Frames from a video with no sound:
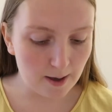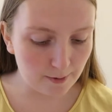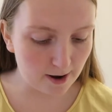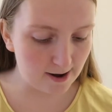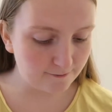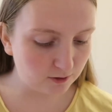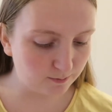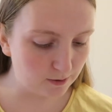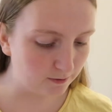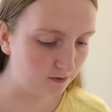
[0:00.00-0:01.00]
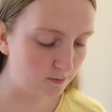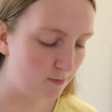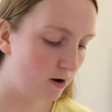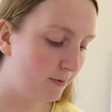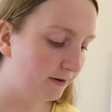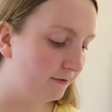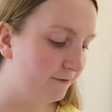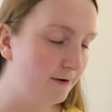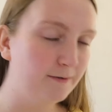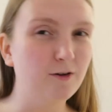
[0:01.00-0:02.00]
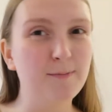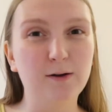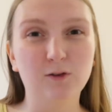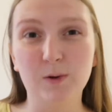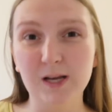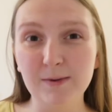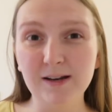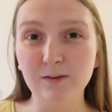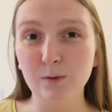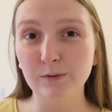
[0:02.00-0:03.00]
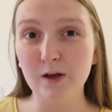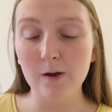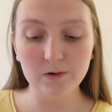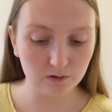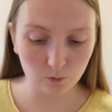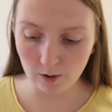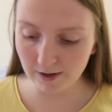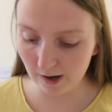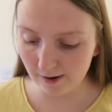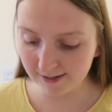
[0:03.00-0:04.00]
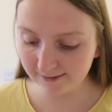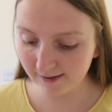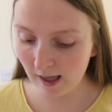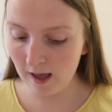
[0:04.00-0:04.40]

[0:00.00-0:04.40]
But I have just spoken to my mum on the phone for about 20 minutes or so, which is quite nice.